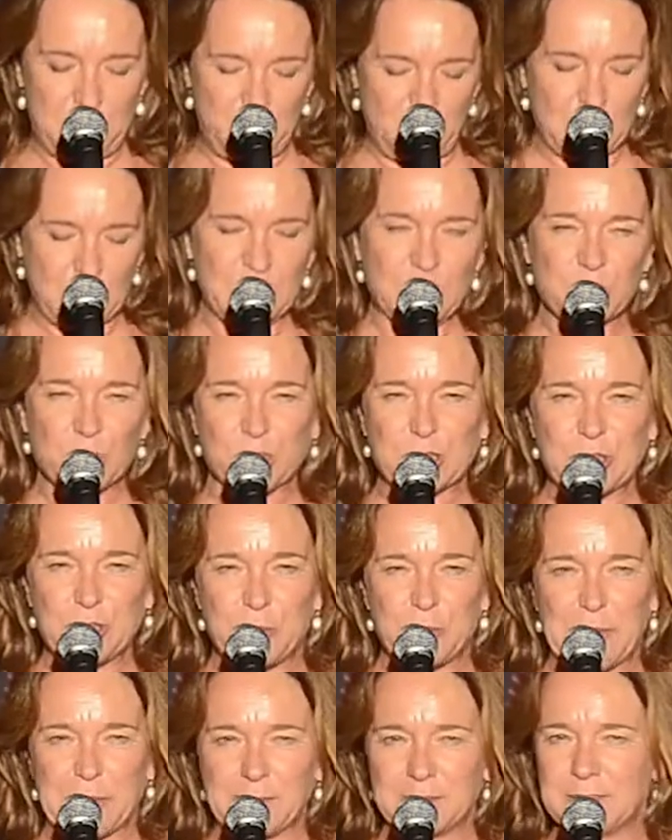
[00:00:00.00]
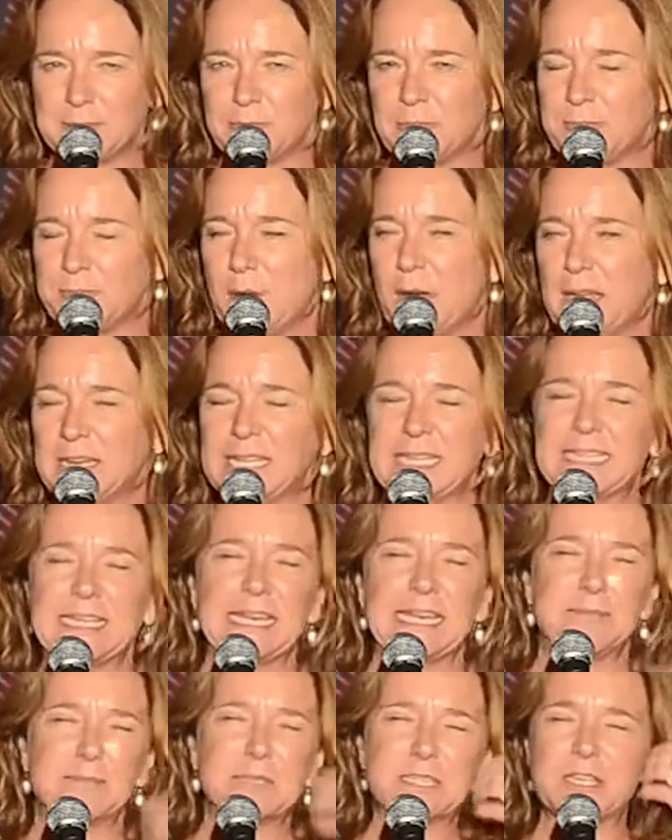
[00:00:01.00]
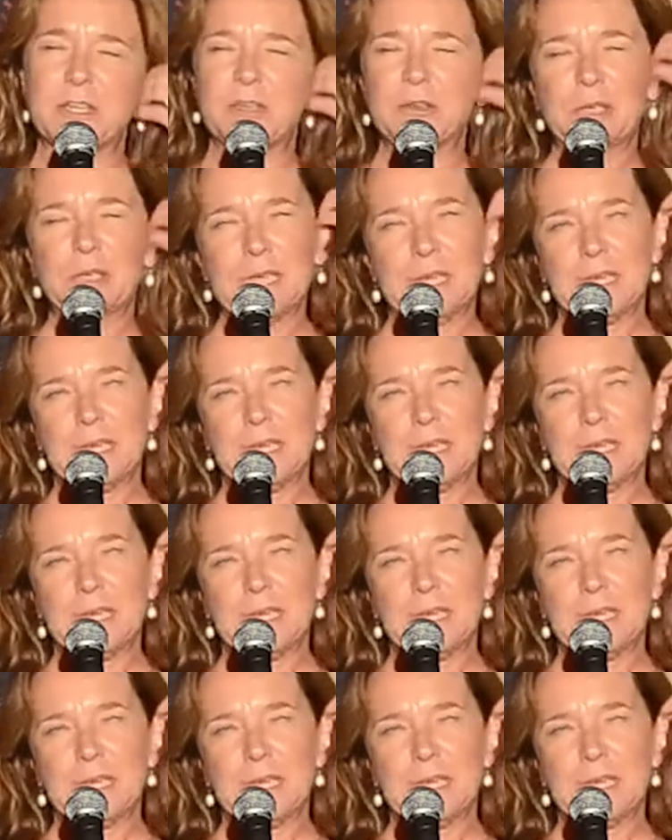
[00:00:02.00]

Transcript: So I wanted to talk to you about some of my nicknames. So